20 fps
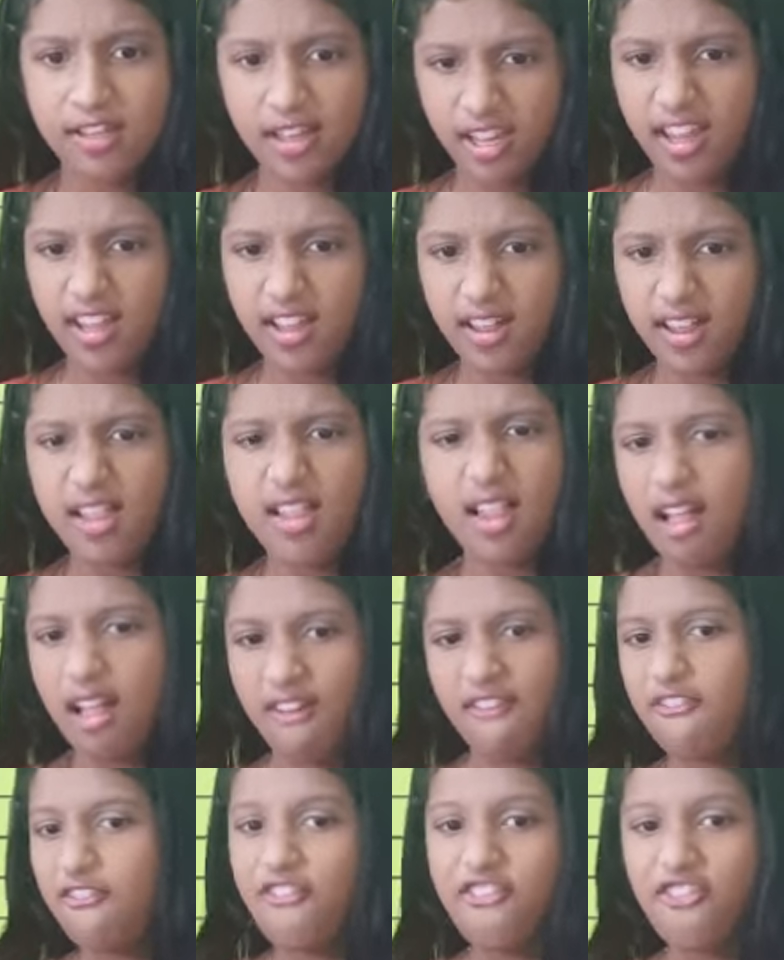Eagle
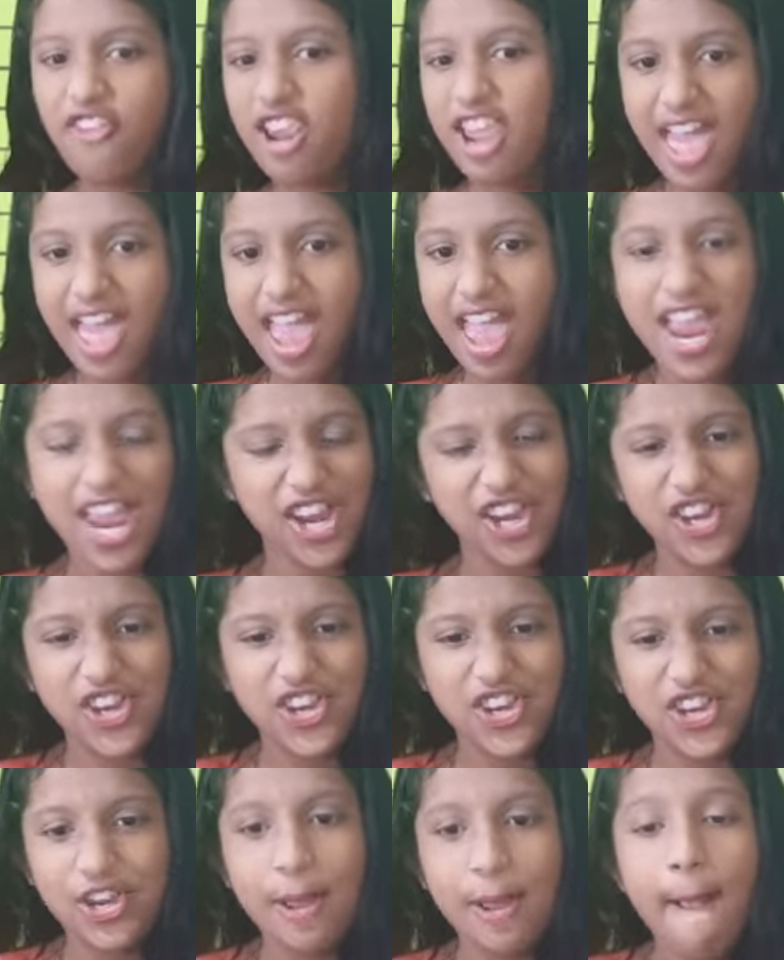
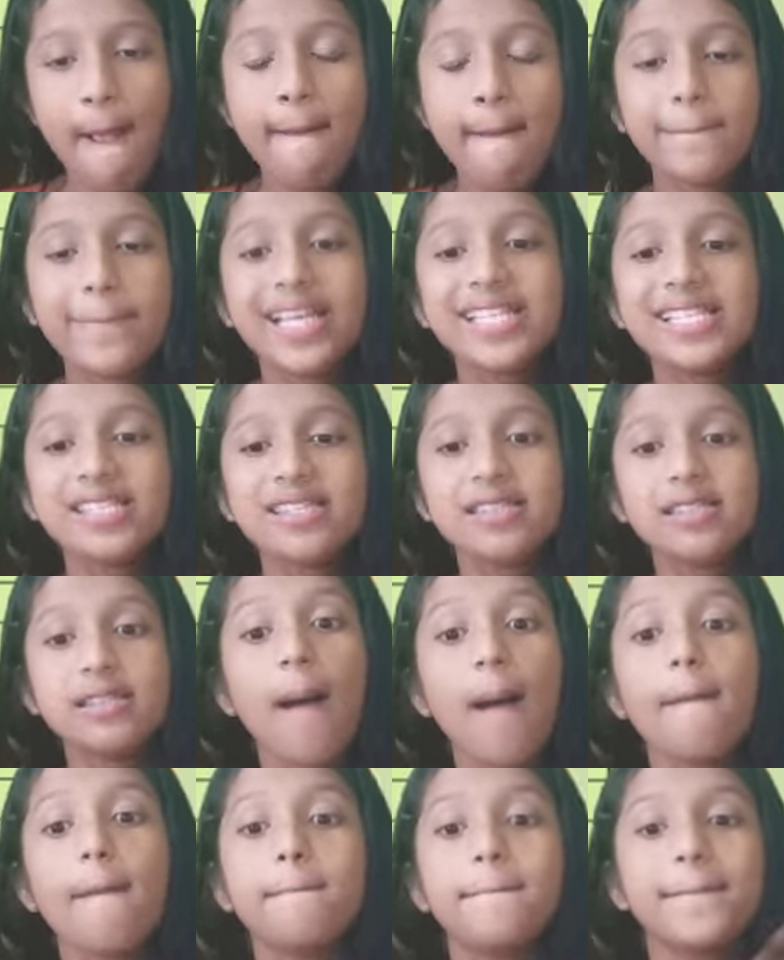flesh means
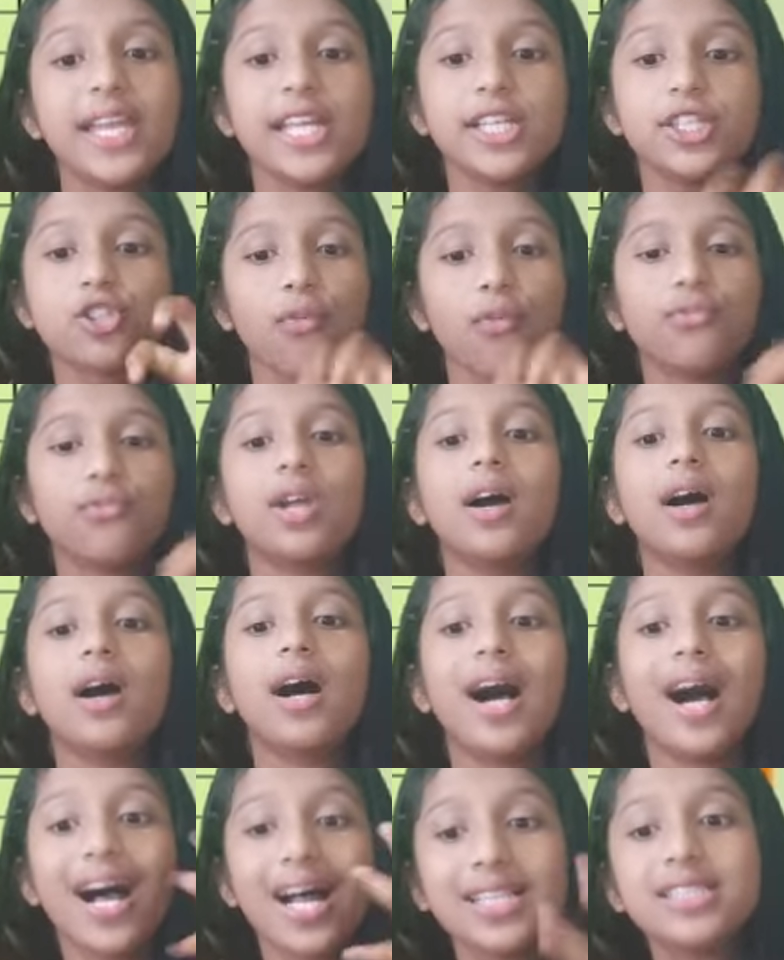the meat of the
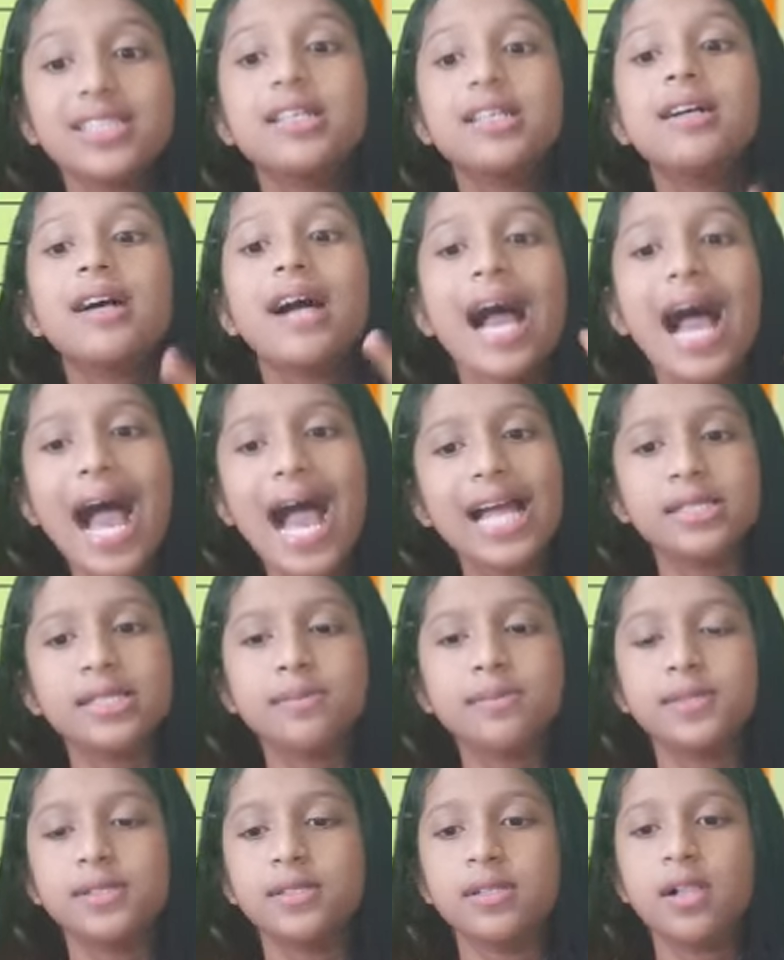other
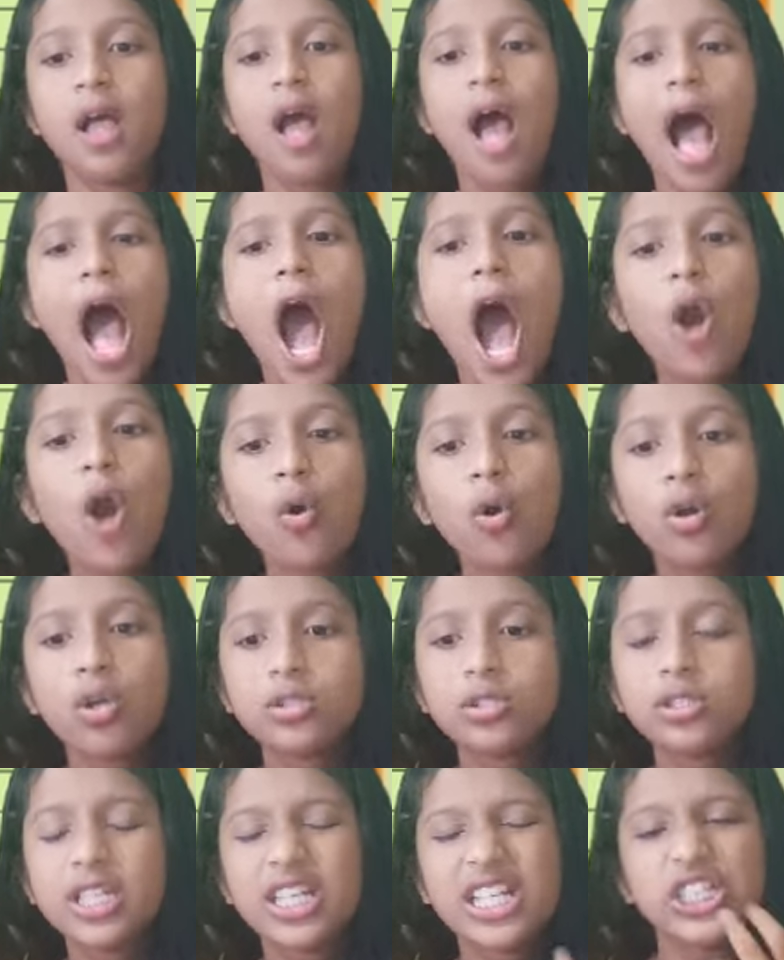animal. How
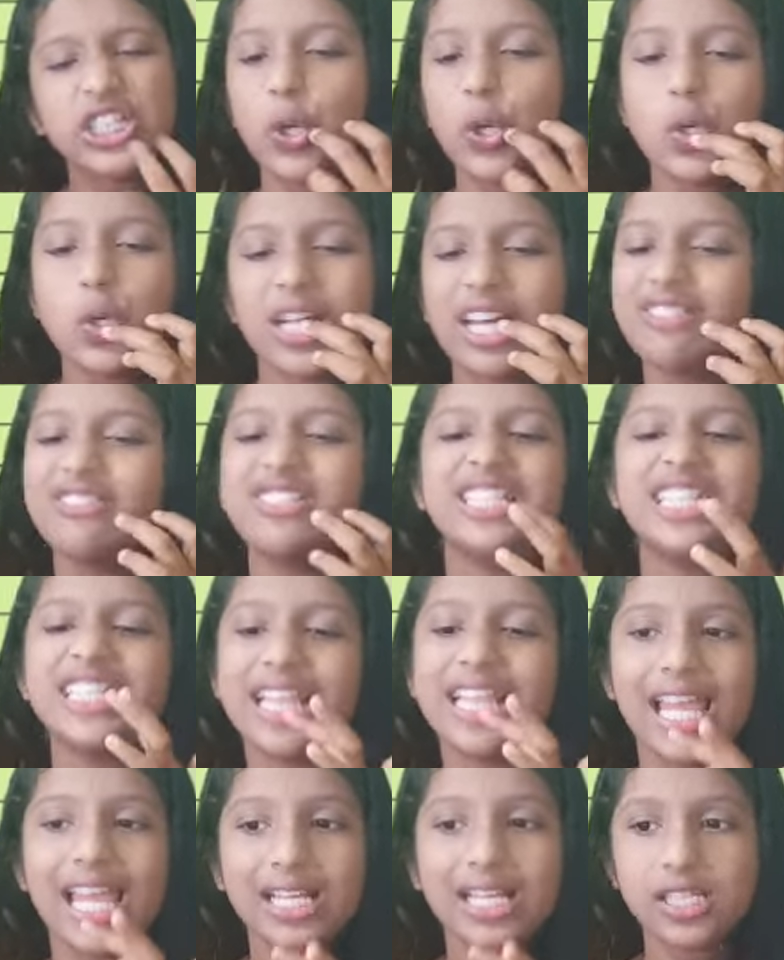they don't have
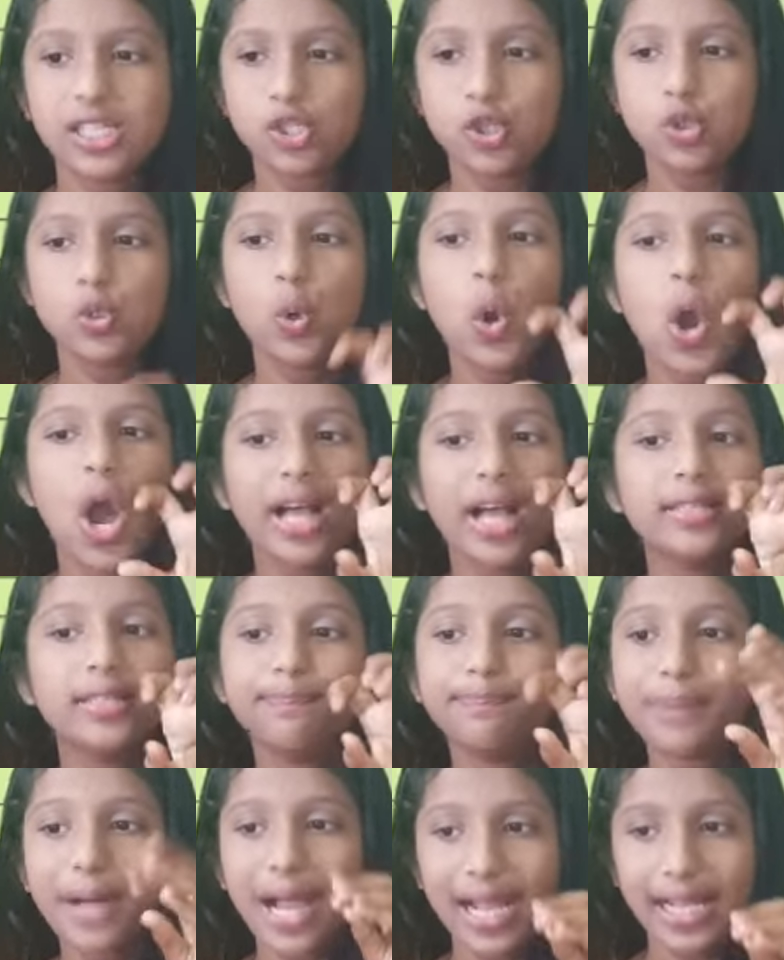teeth like us to
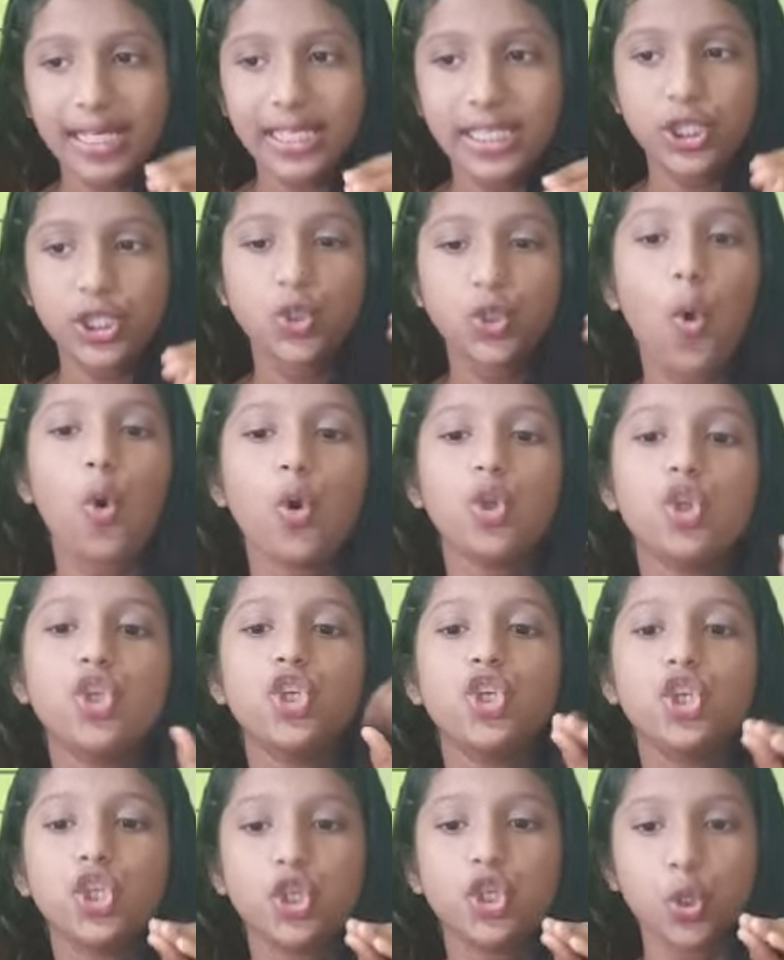bite or
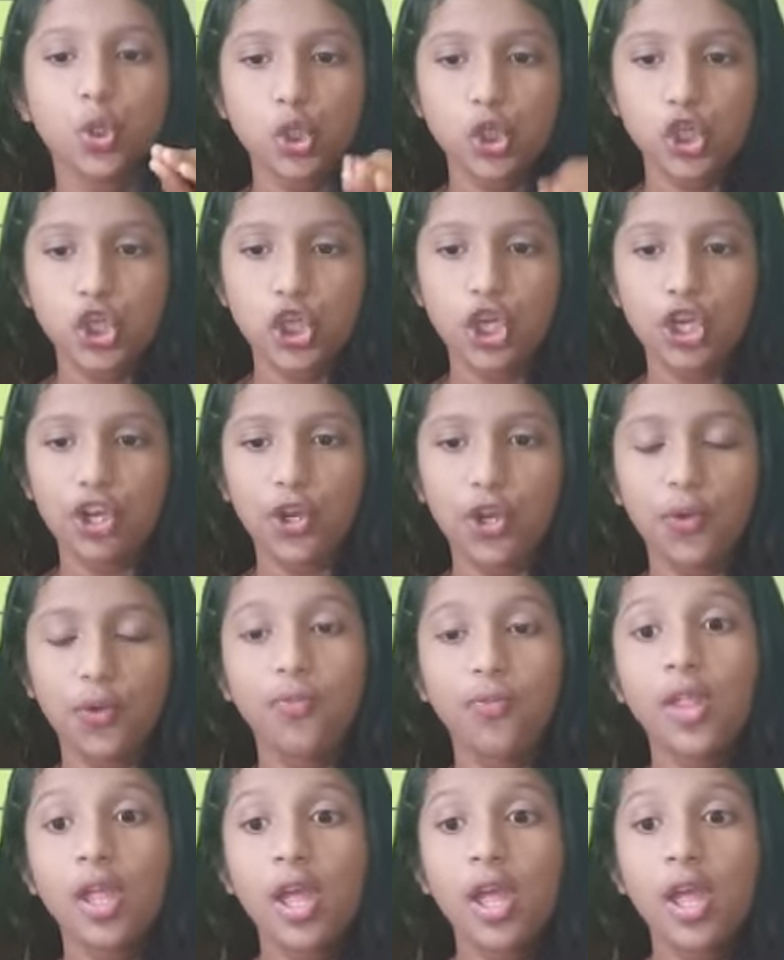to chew.